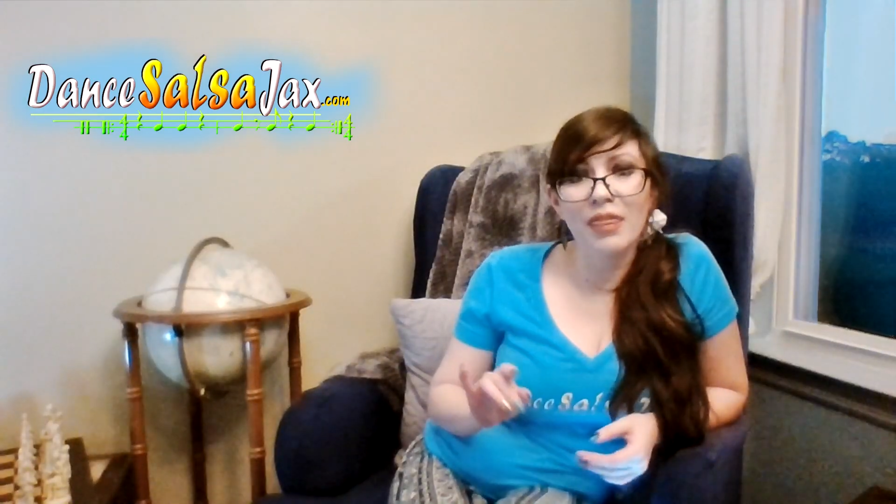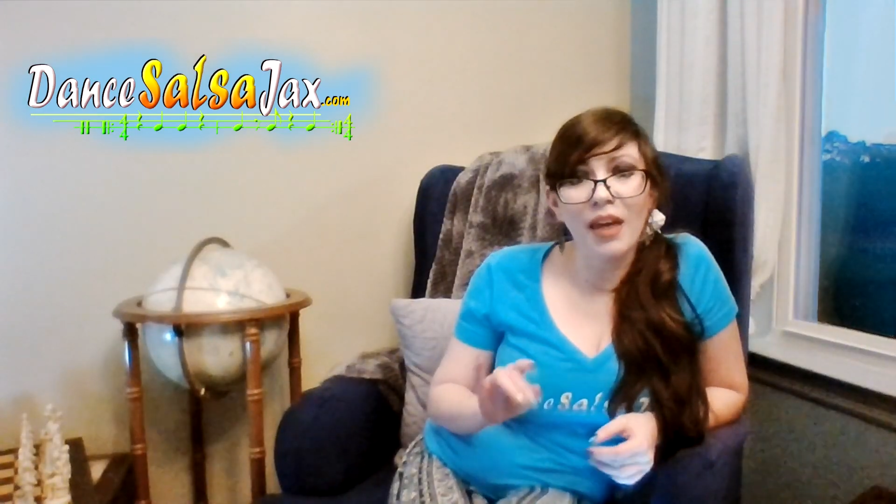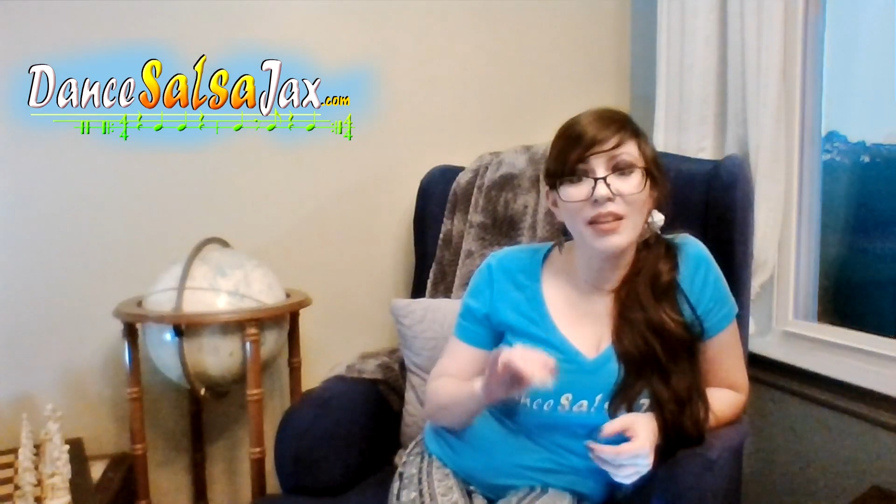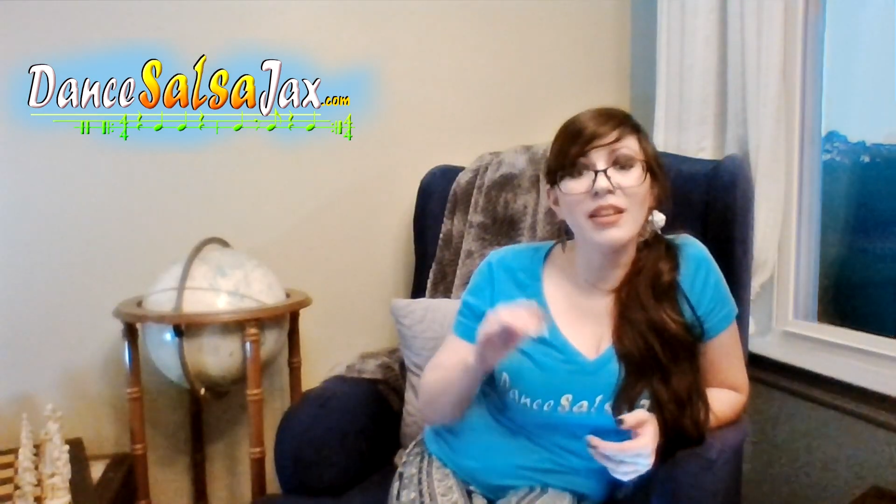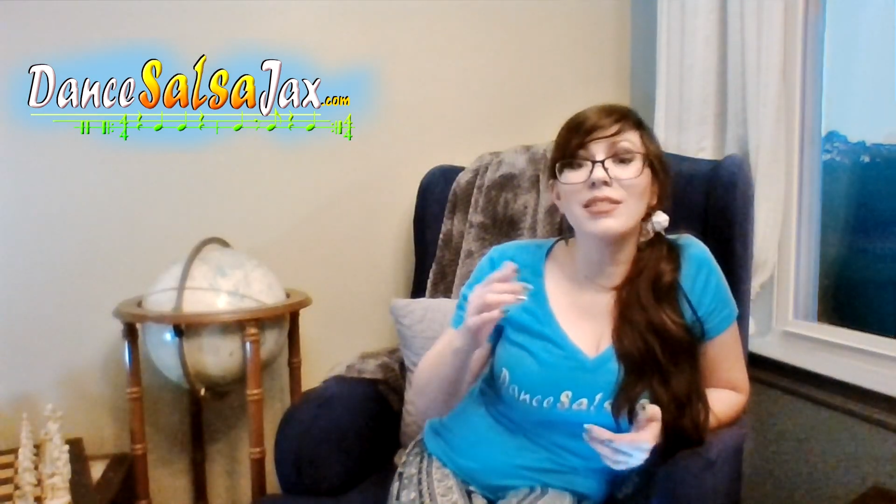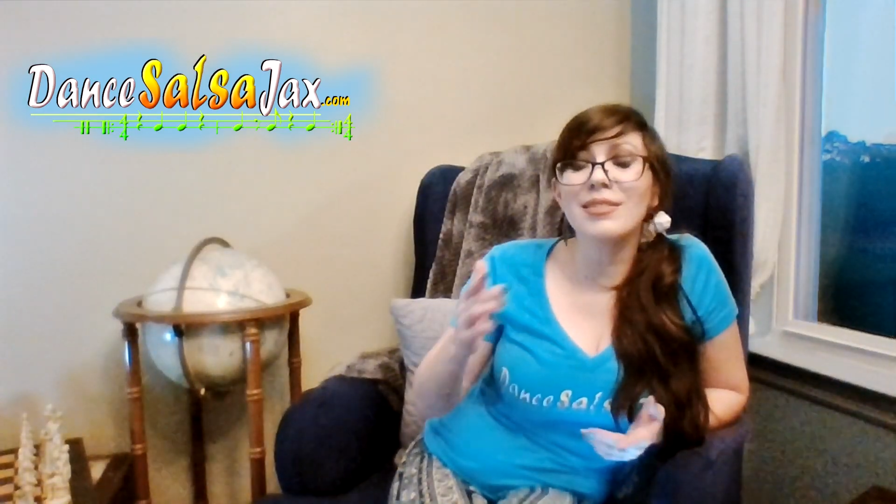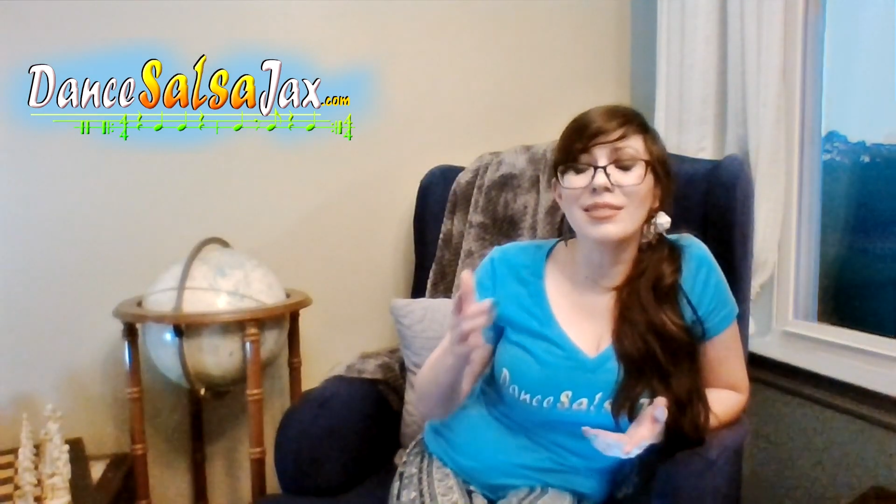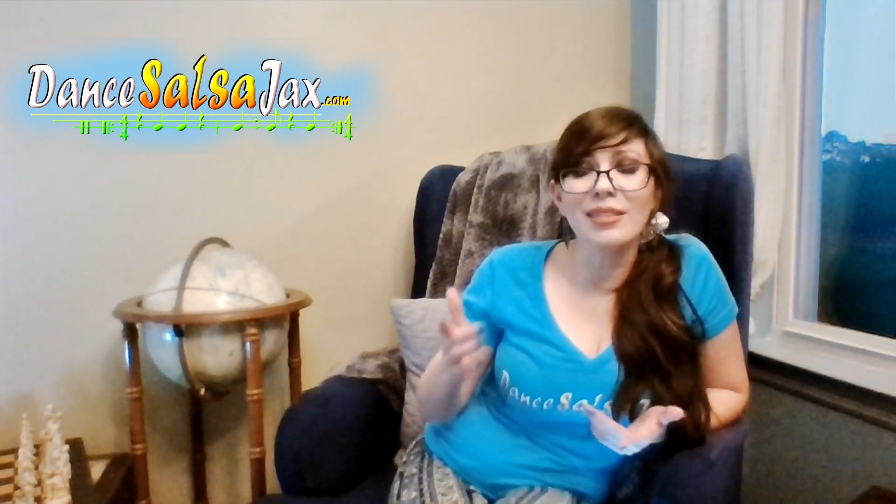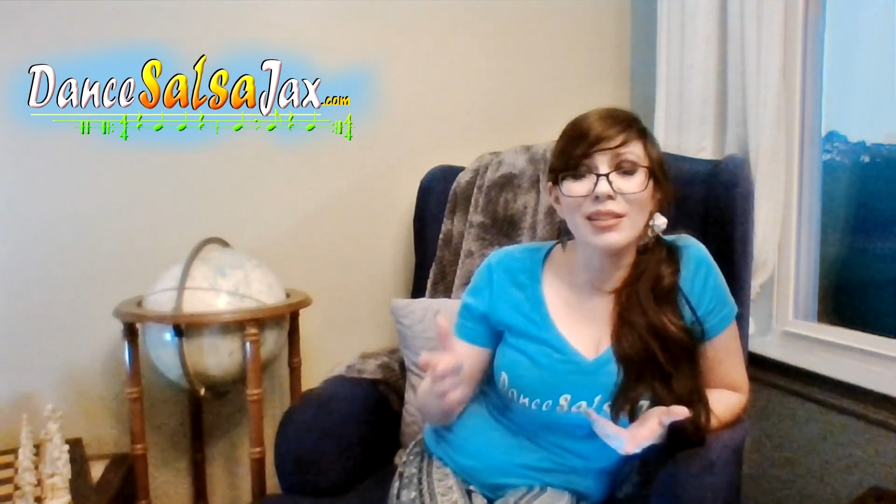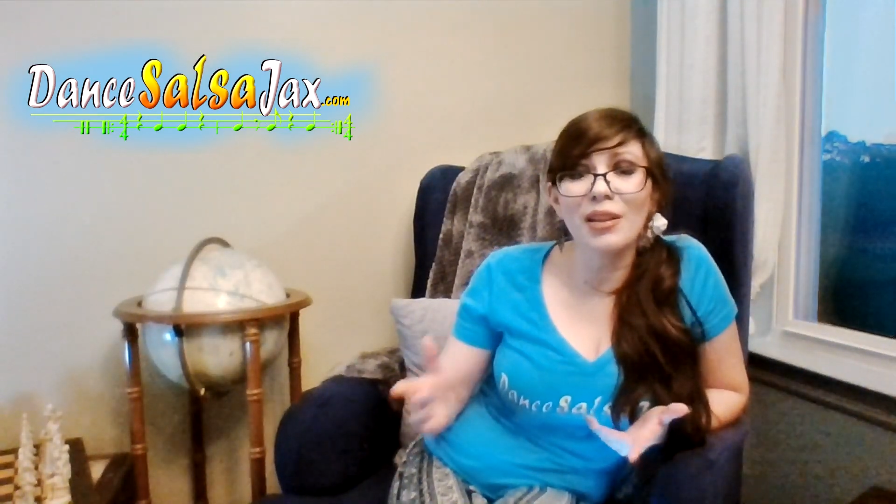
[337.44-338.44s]
Then
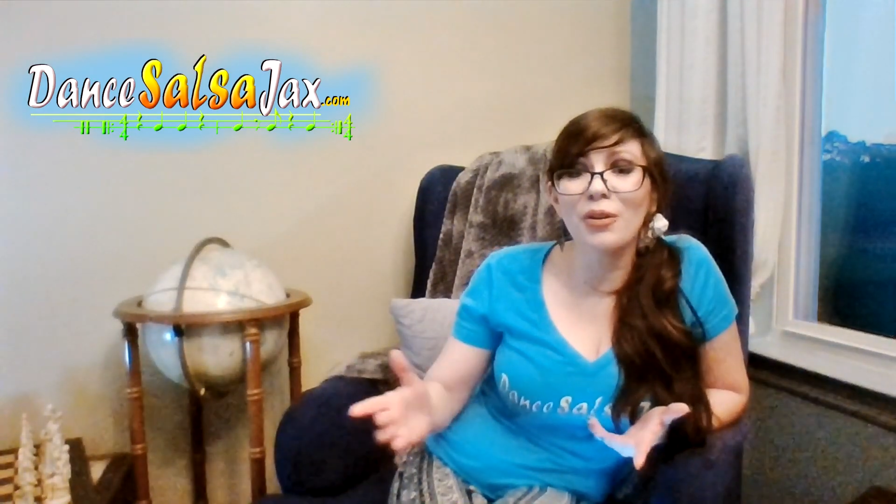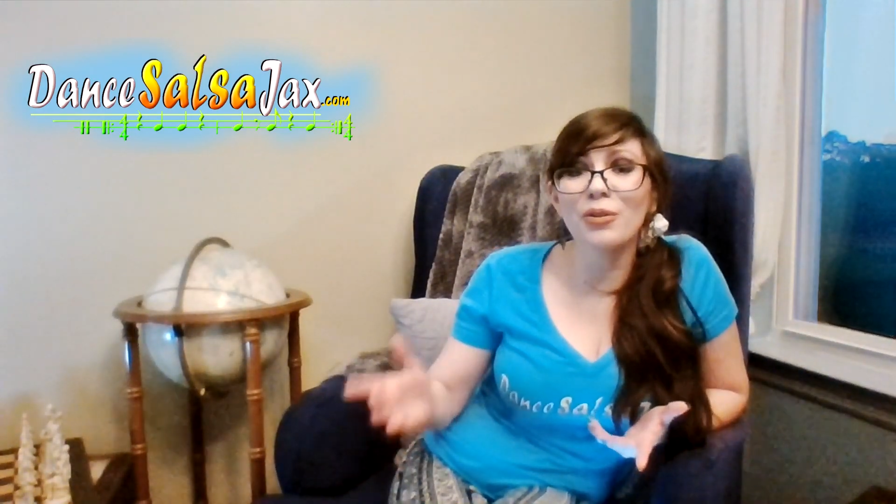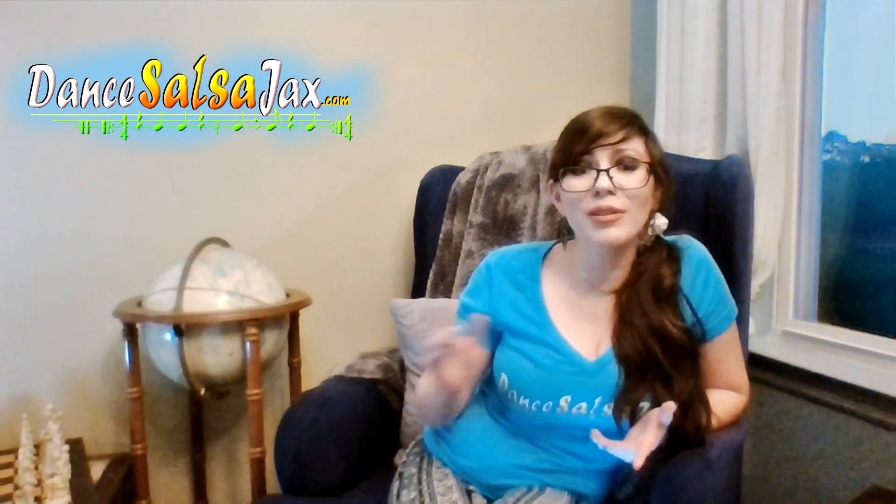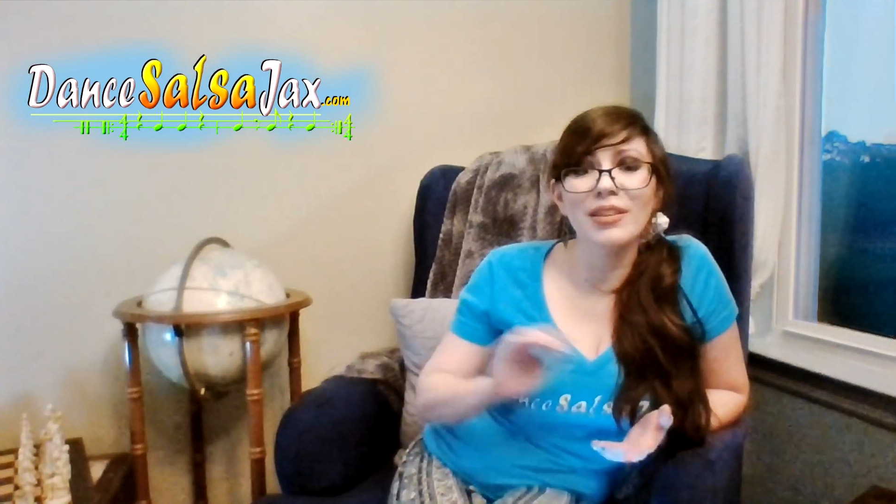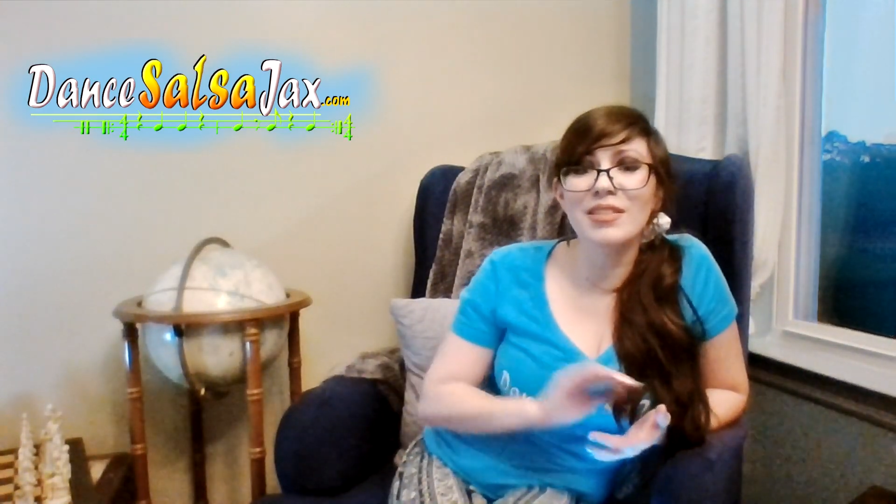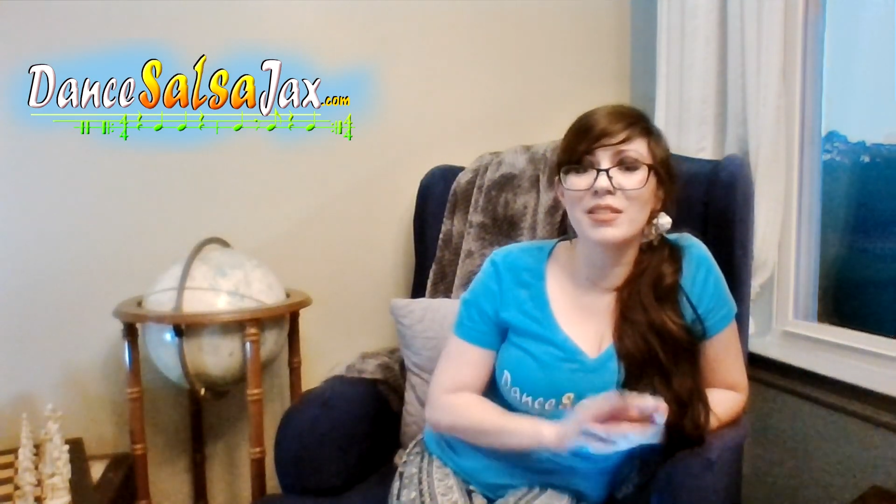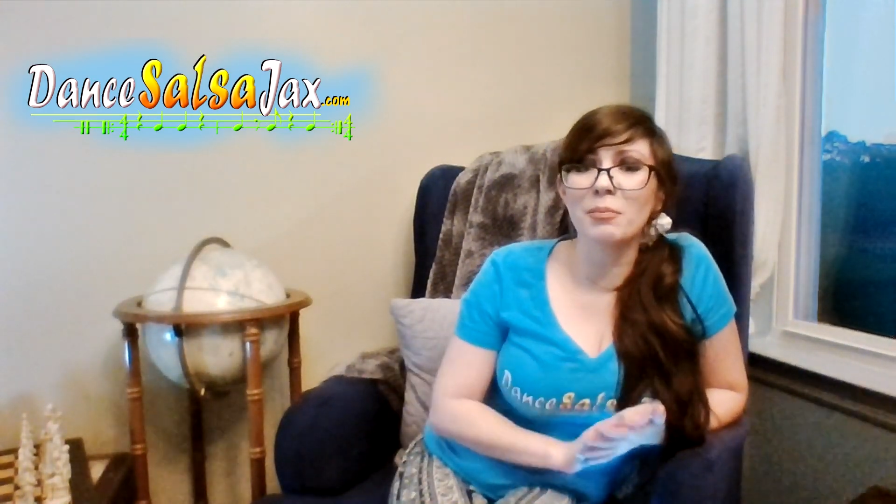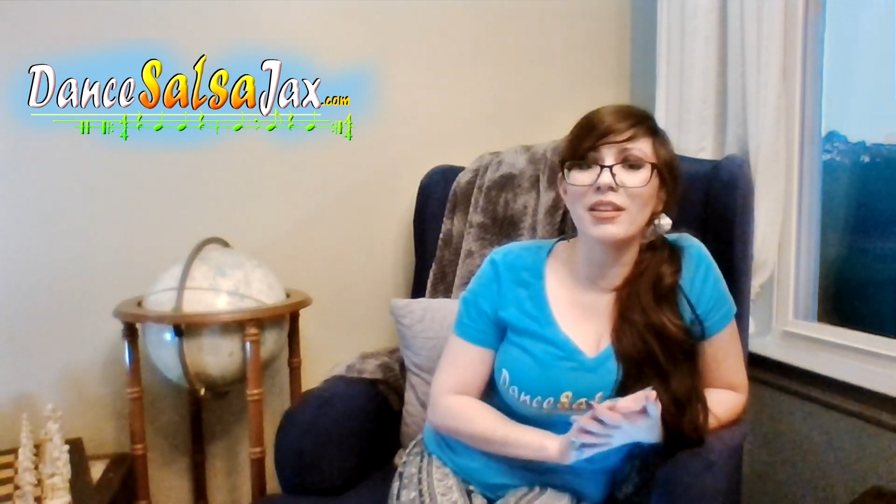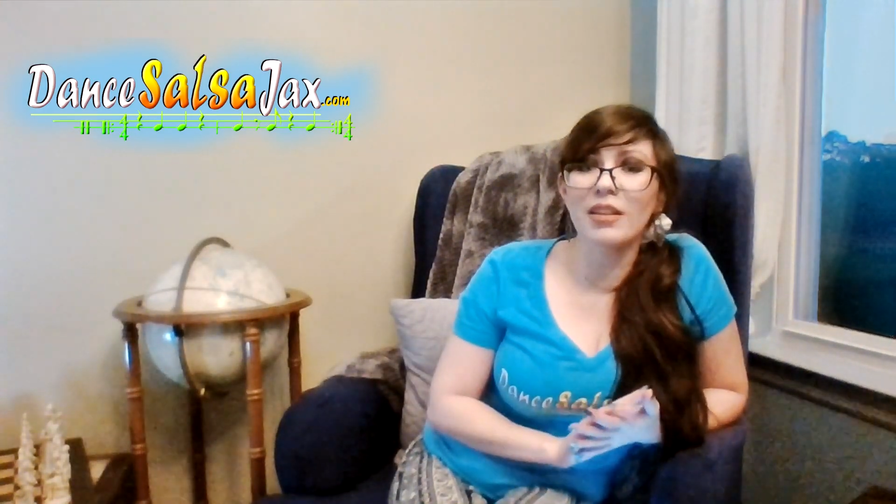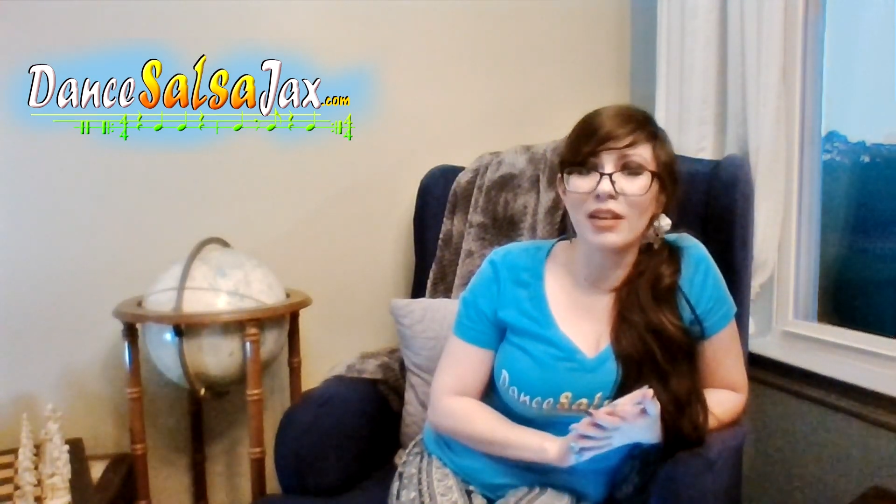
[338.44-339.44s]
slowly
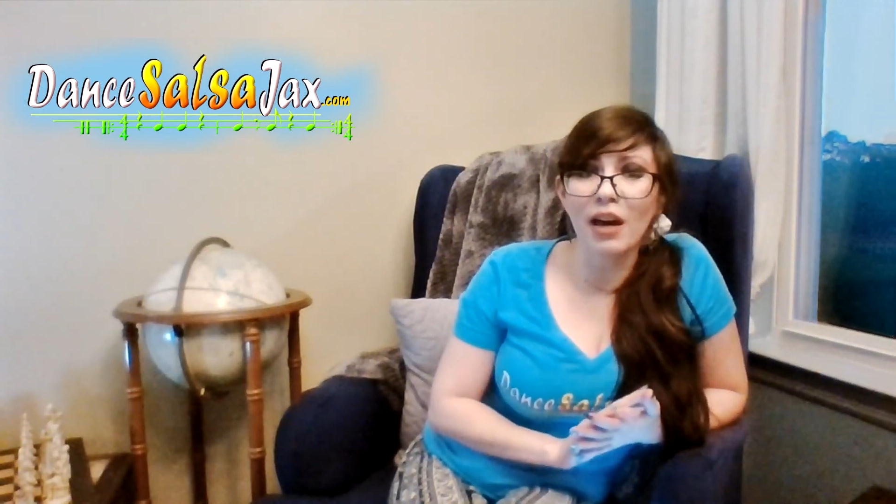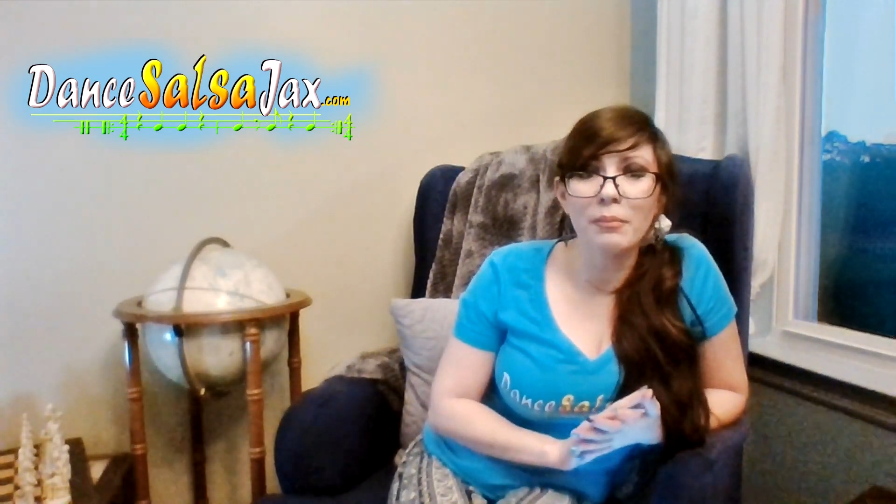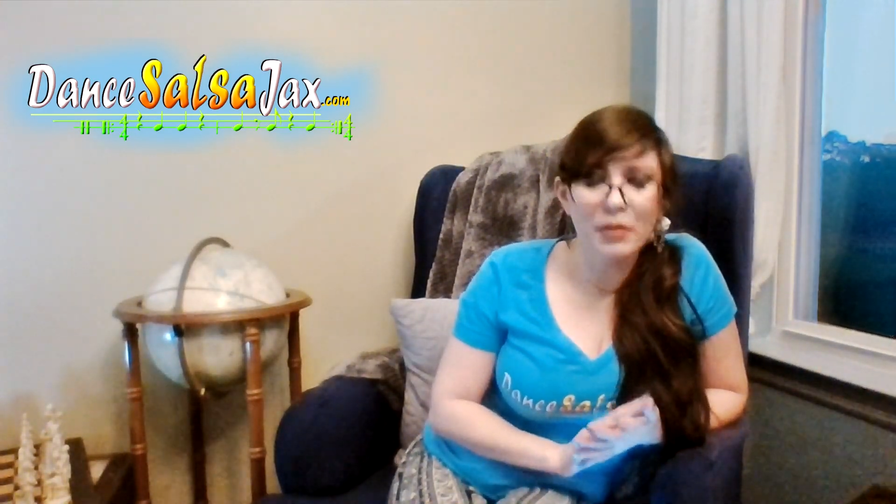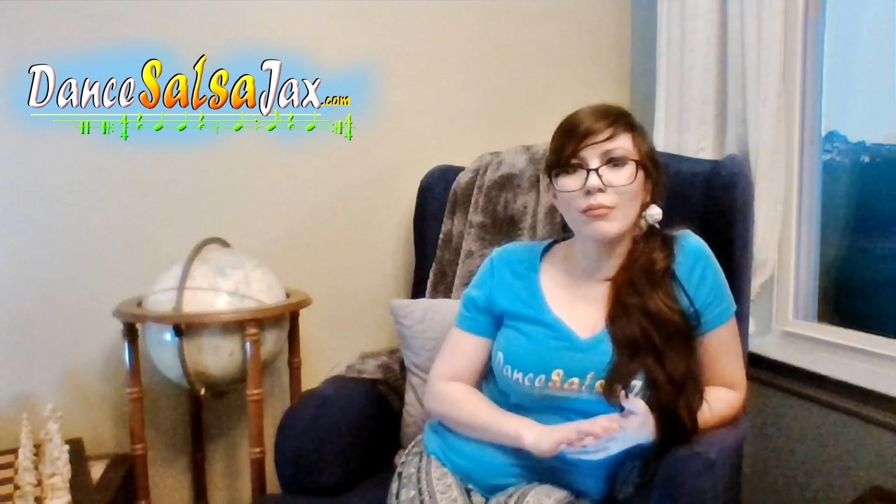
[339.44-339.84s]
speed it up.